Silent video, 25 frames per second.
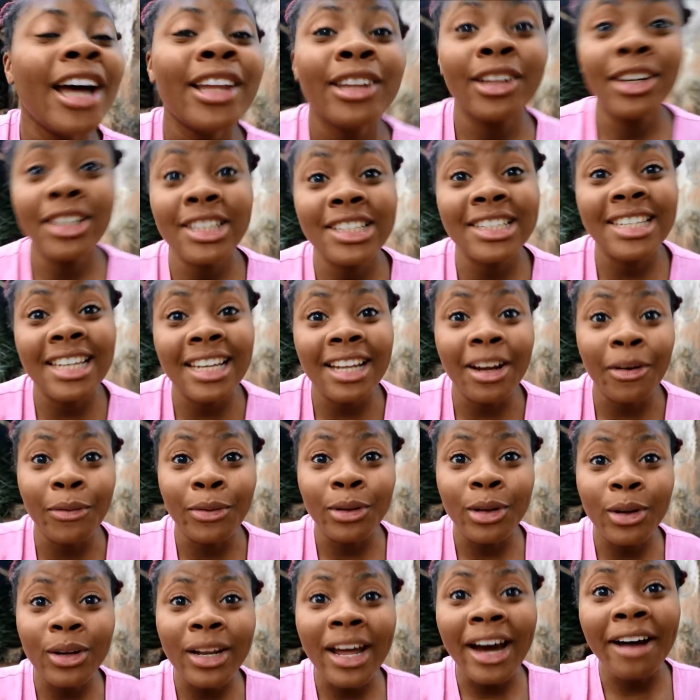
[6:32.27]
Not to say that
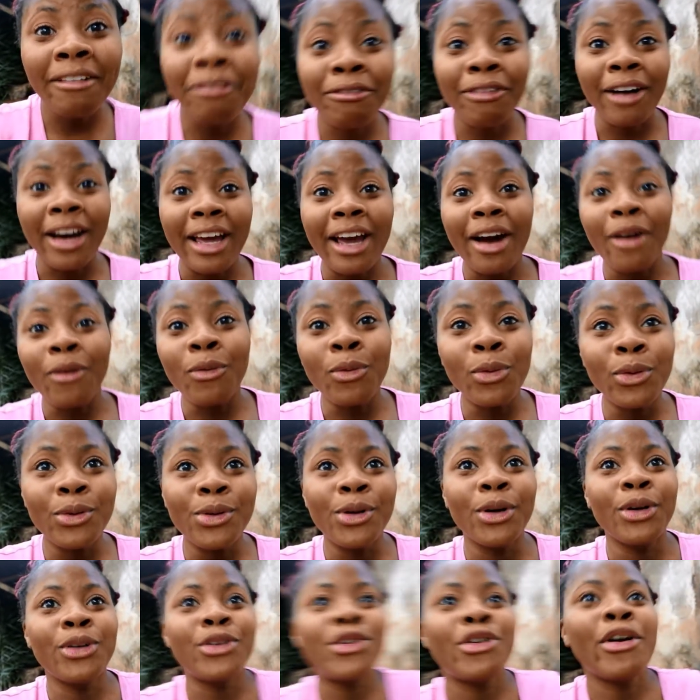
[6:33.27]
we don't have
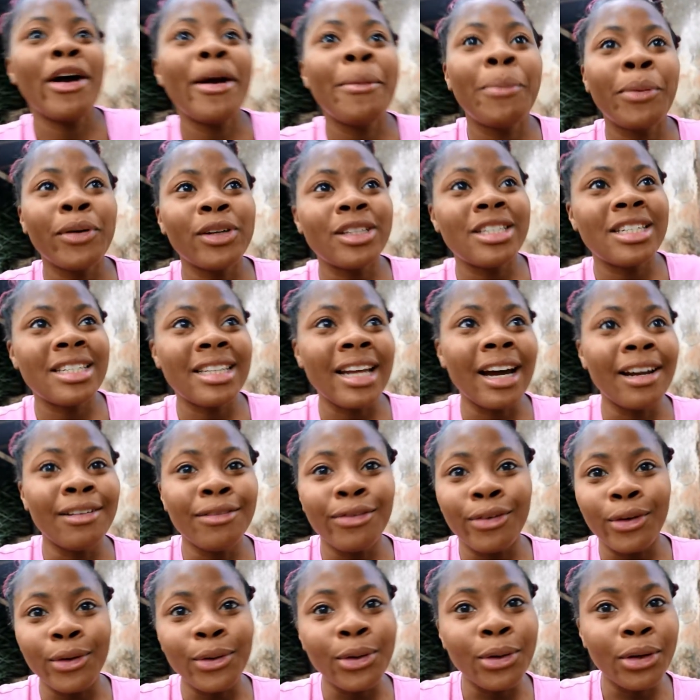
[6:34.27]
firewood or tripod
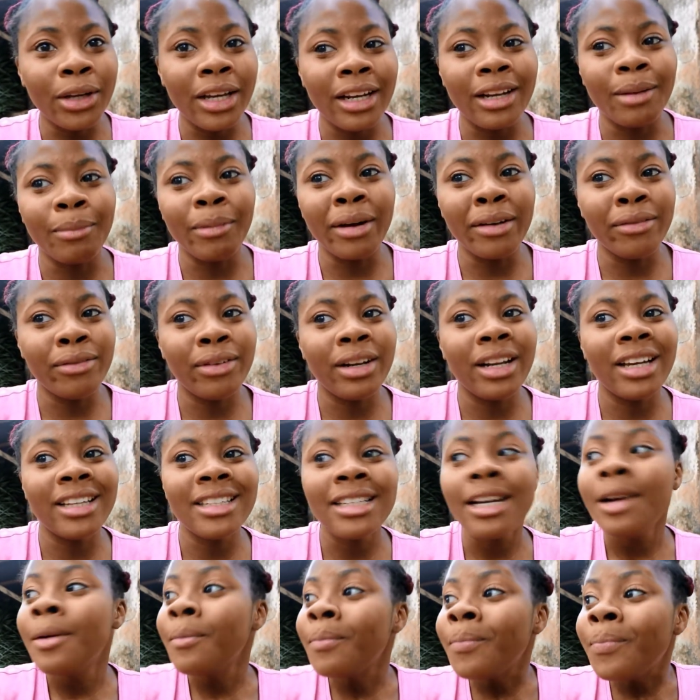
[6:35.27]
stand for cooking in my village,
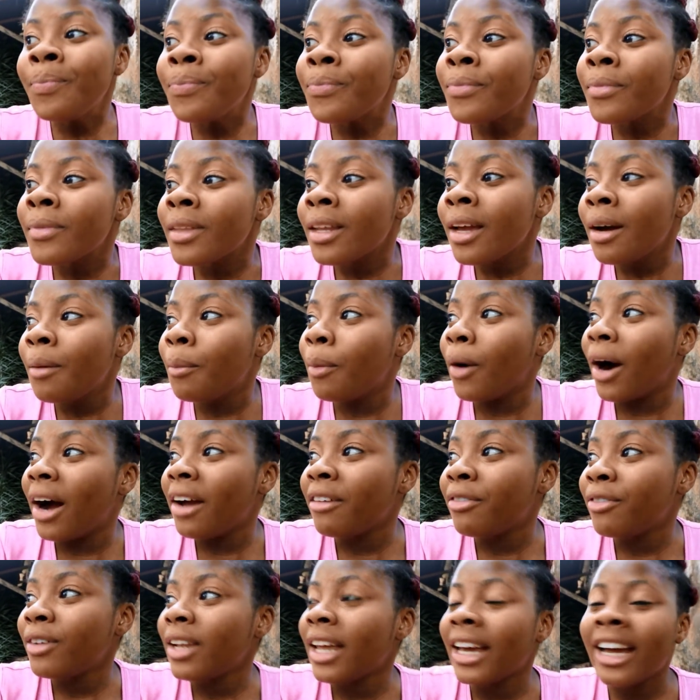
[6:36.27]
but
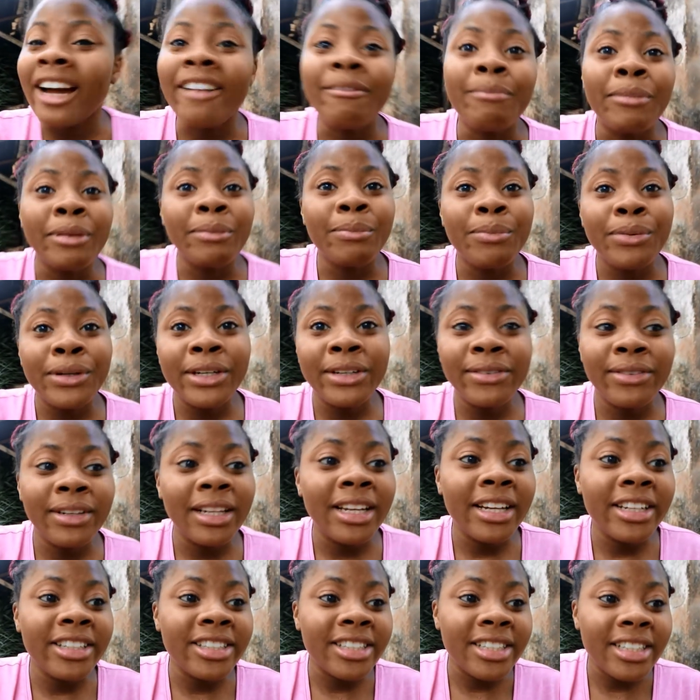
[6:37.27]
I feel like I've been
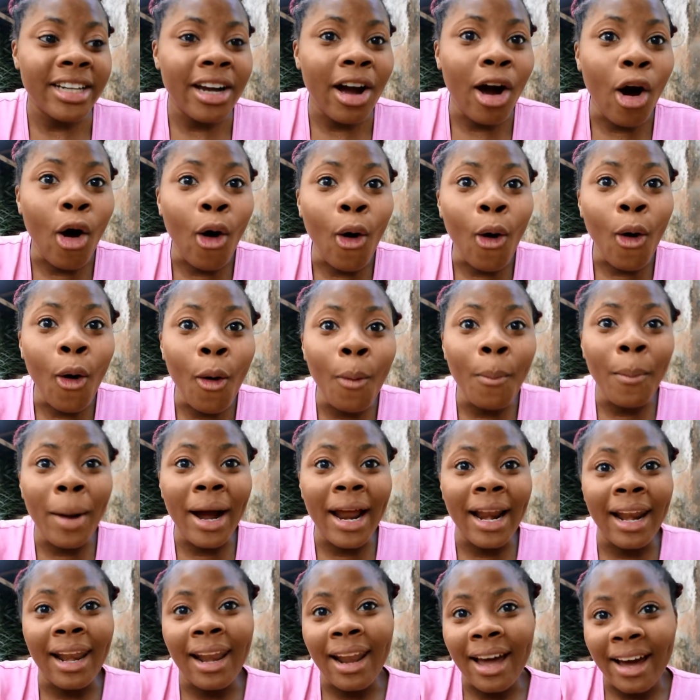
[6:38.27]
privileged all
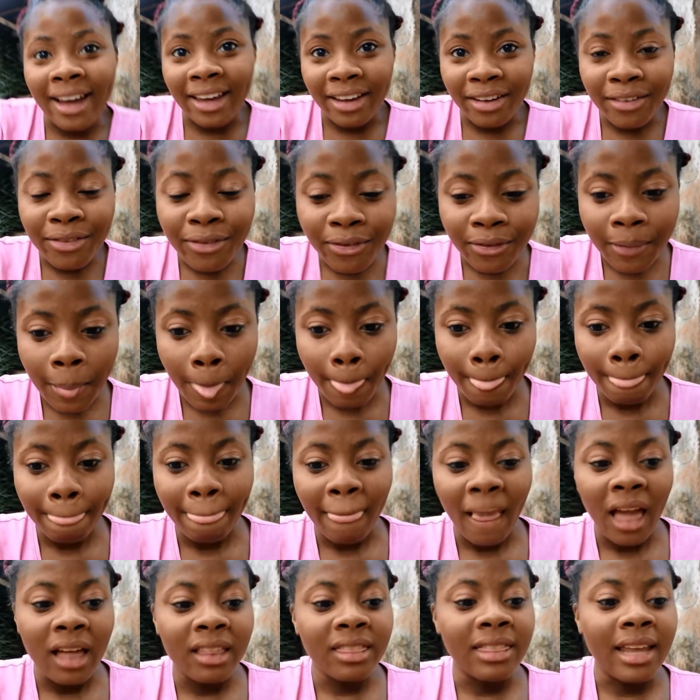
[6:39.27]
my life
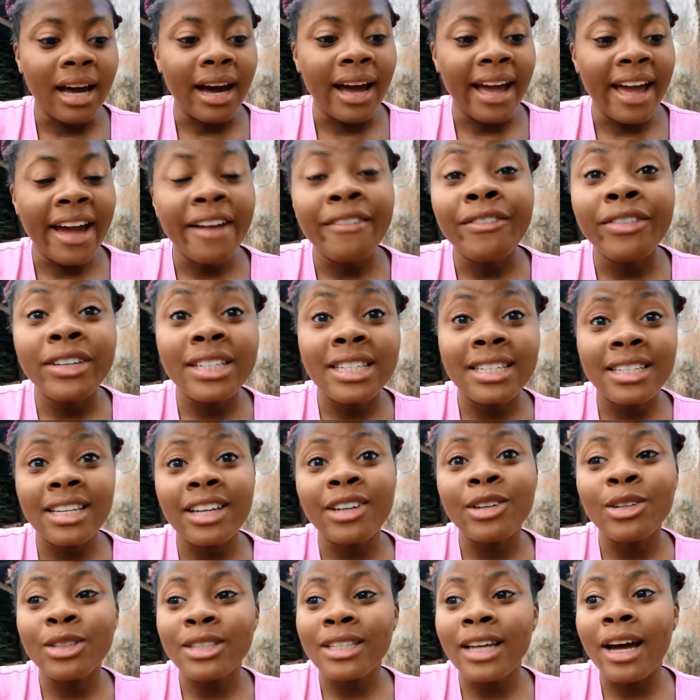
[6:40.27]
that every
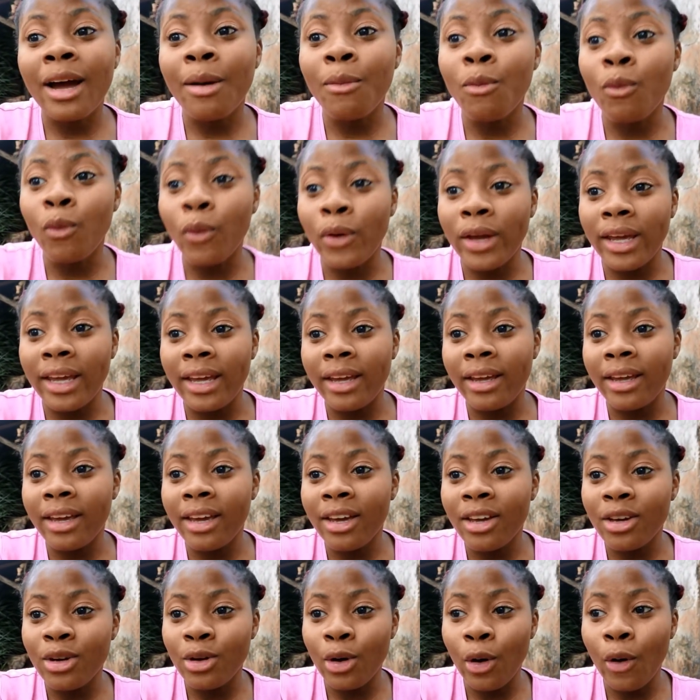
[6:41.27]
single time we
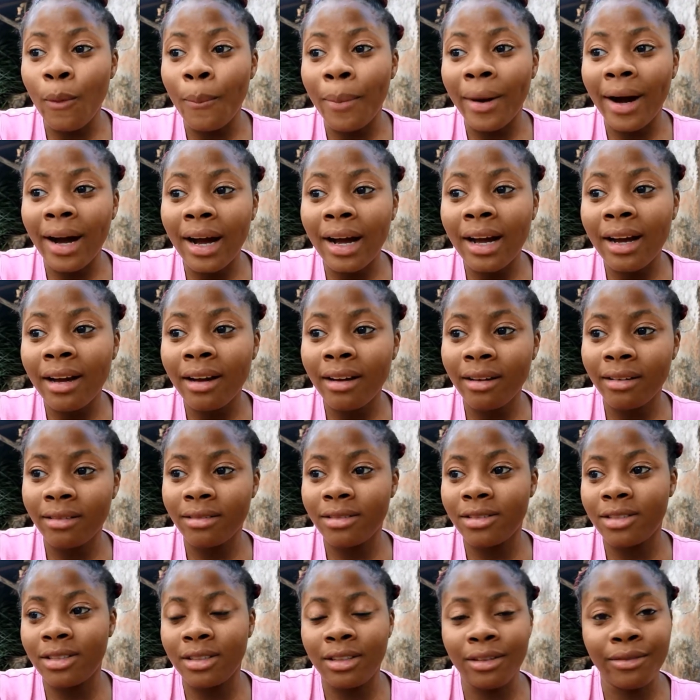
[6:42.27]
go back
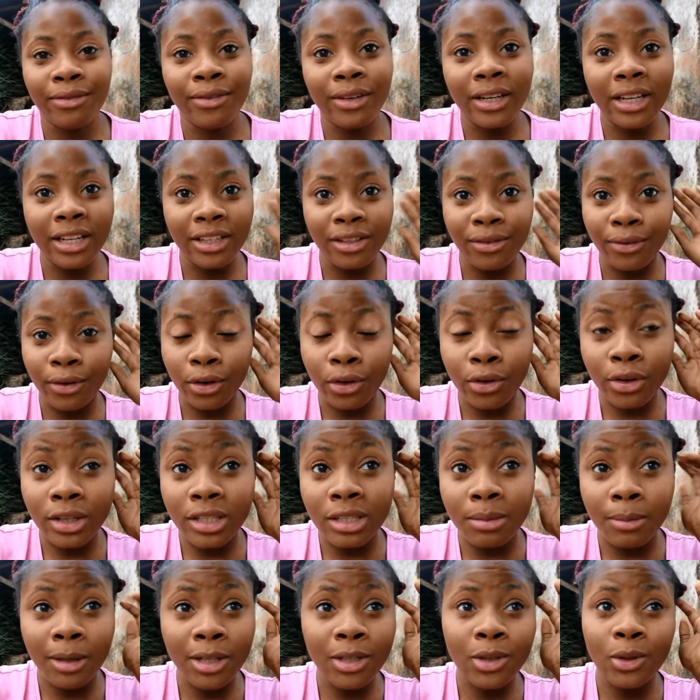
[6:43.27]
to the village for
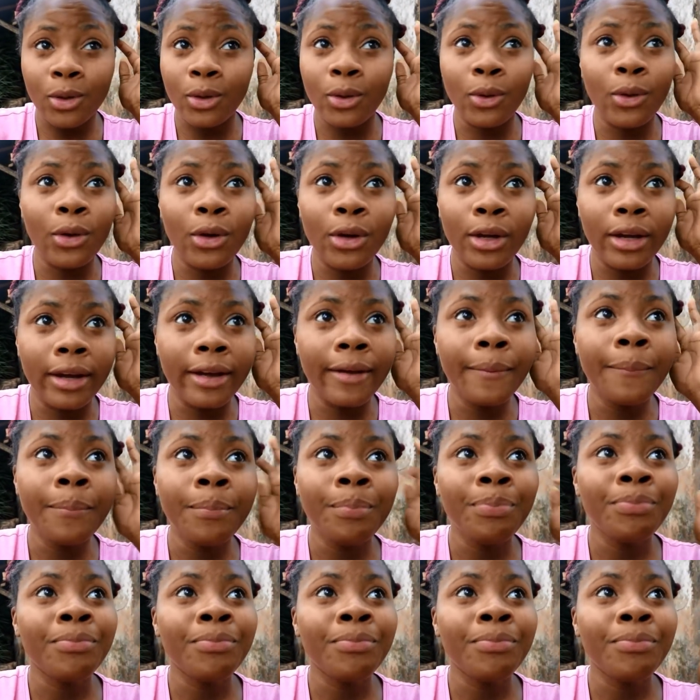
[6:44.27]
Christmas or New Year,